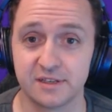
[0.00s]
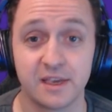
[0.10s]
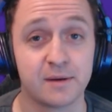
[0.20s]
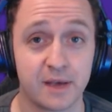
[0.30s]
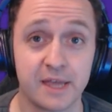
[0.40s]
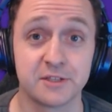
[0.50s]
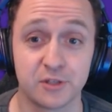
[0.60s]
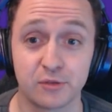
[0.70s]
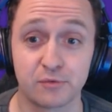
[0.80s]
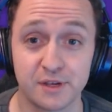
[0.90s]
Yep, and it's a
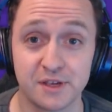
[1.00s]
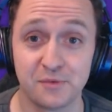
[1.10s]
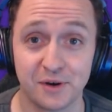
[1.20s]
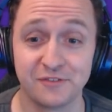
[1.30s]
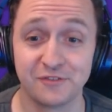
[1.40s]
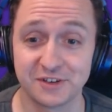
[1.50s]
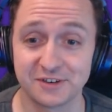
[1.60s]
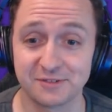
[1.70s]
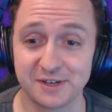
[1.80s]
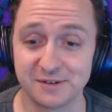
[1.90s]
3-1
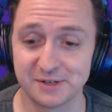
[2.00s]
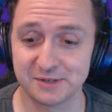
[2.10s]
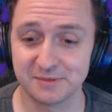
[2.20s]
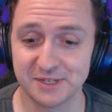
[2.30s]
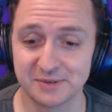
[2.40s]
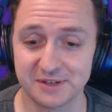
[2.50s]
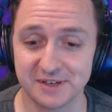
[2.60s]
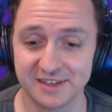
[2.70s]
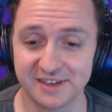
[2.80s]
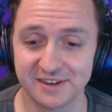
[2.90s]
victory, which means we're
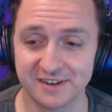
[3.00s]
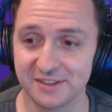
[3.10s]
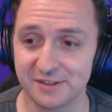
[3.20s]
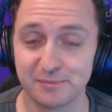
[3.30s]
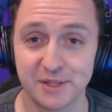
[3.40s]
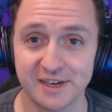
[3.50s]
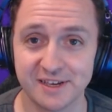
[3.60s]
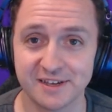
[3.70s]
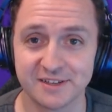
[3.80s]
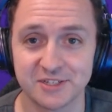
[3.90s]
going to get another
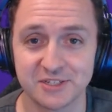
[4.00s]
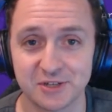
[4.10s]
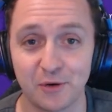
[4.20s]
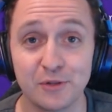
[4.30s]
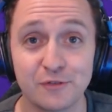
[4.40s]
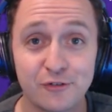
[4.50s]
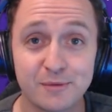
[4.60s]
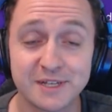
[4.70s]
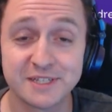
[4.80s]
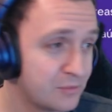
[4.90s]
player stolen from
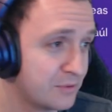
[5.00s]
us.